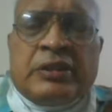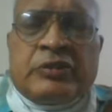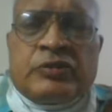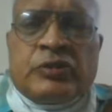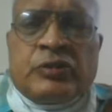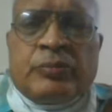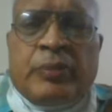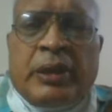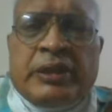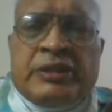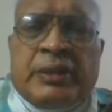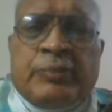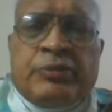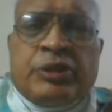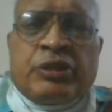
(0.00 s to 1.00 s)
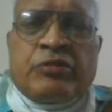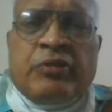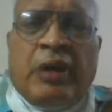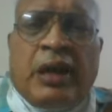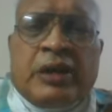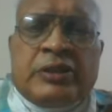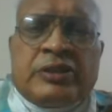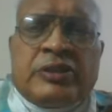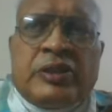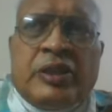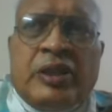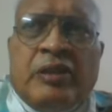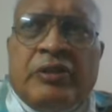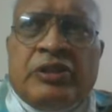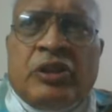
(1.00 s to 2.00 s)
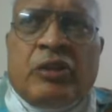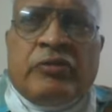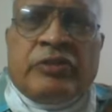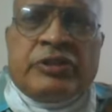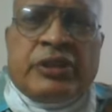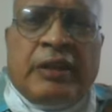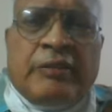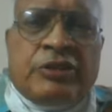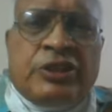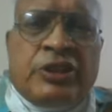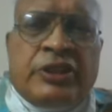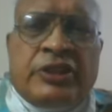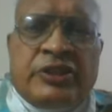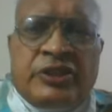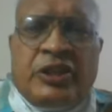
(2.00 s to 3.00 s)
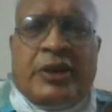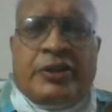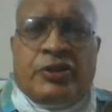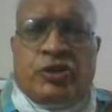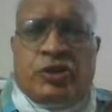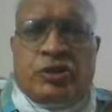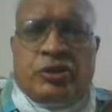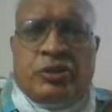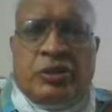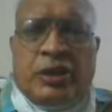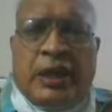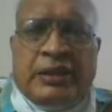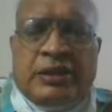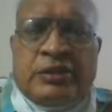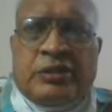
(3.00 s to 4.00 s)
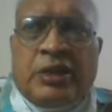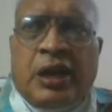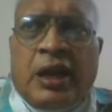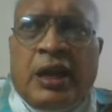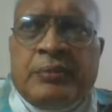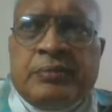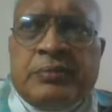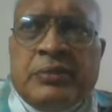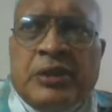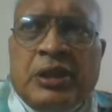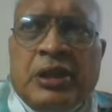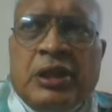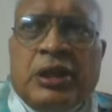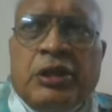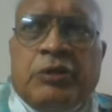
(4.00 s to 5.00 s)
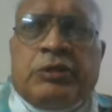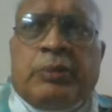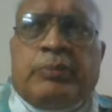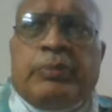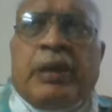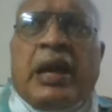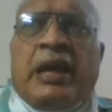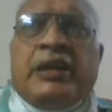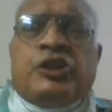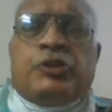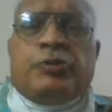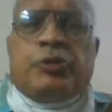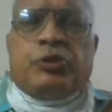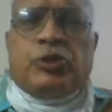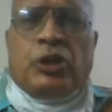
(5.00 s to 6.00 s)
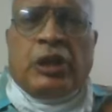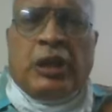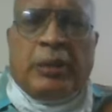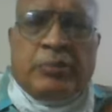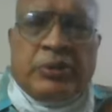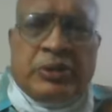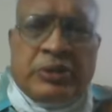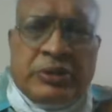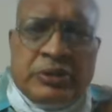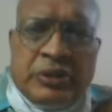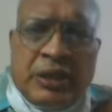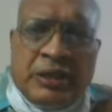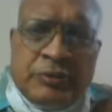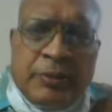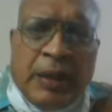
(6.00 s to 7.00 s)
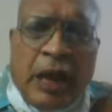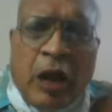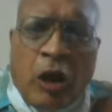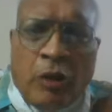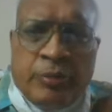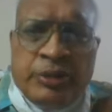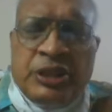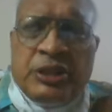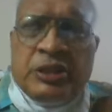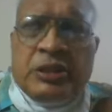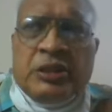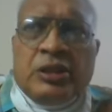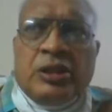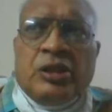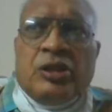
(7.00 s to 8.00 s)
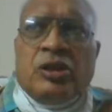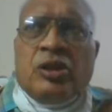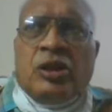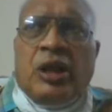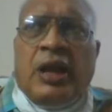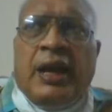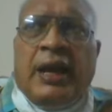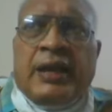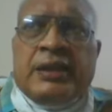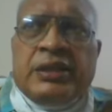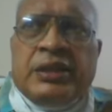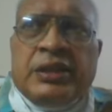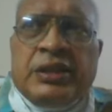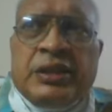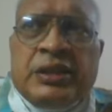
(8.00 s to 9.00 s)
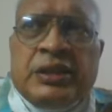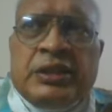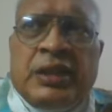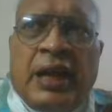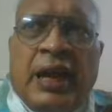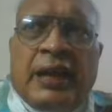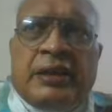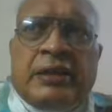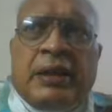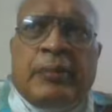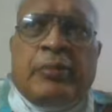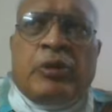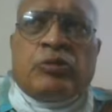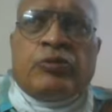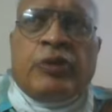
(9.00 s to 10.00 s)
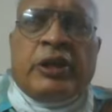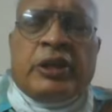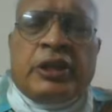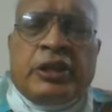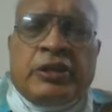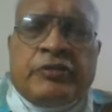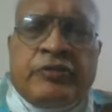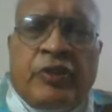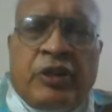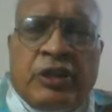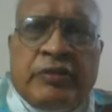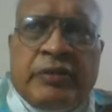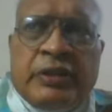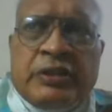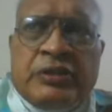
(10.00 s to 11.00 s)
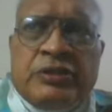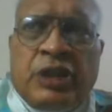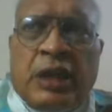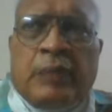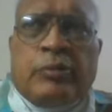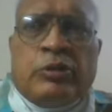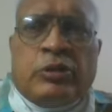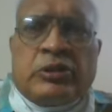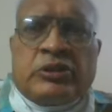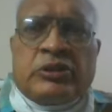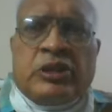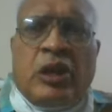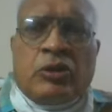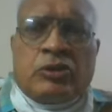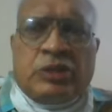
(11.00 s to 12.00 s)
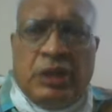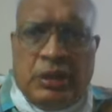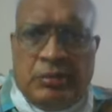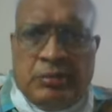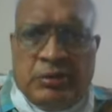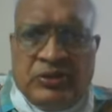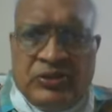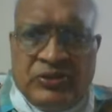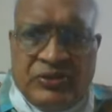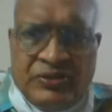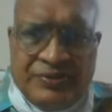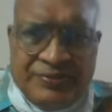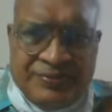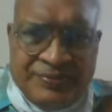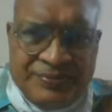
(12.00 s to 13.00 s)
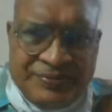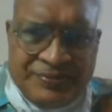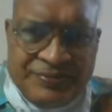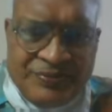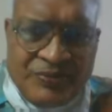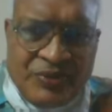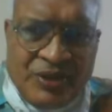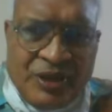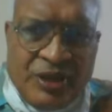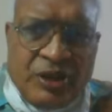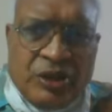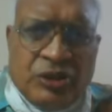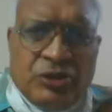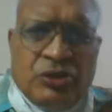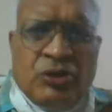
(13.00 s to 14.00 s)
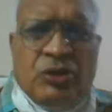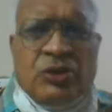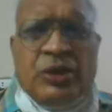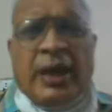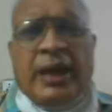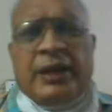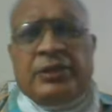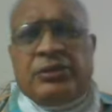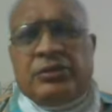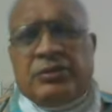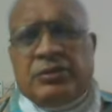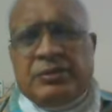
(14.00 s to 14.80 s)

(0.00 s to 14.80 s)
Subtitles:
this my subject was, which on this I did research at that time, is applied spiritual numbers. So it's my hobby, and it had about 141 tables, long tables. So I